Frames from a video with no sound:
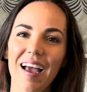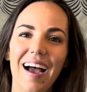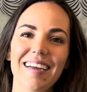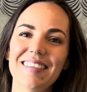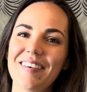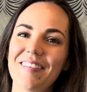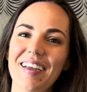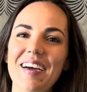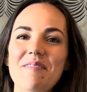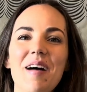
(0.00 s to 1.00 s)
Hi Soul
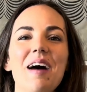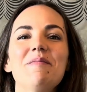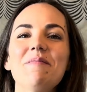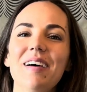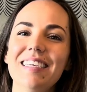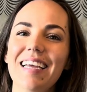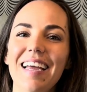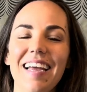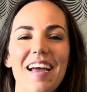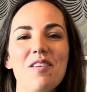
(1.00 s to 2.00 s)
Fam, happy
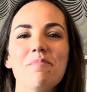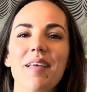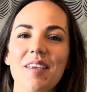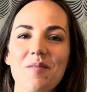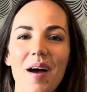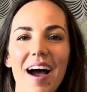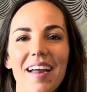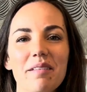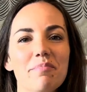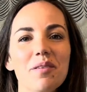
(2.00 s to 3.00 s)
Monday. I hope that you
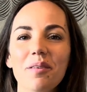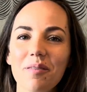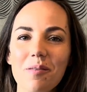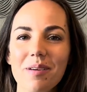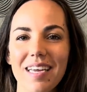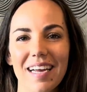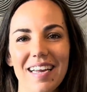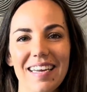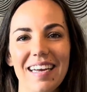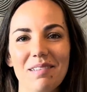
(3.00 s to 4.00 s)
had a beautiful
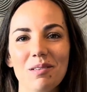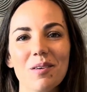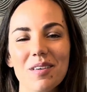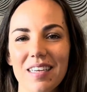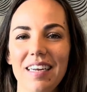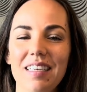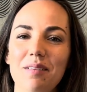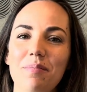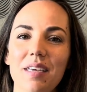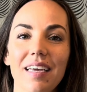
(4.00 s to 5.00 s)
weekend and I'm so excited to
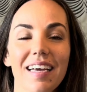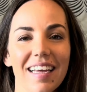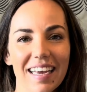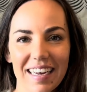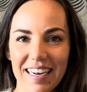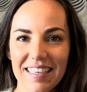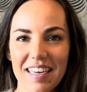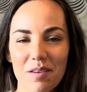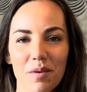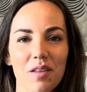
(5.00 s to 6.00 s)
be connected
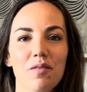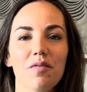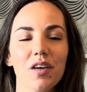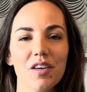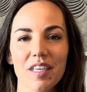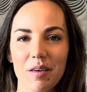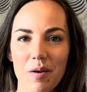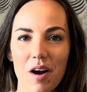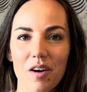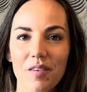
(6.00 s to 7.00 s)
here with you for your tarot
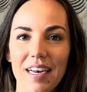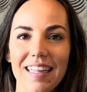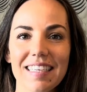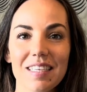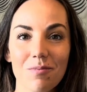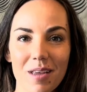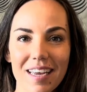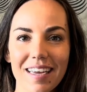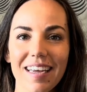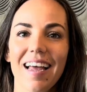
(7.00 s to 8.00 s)
card reading this
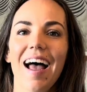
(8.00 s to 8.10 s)
week.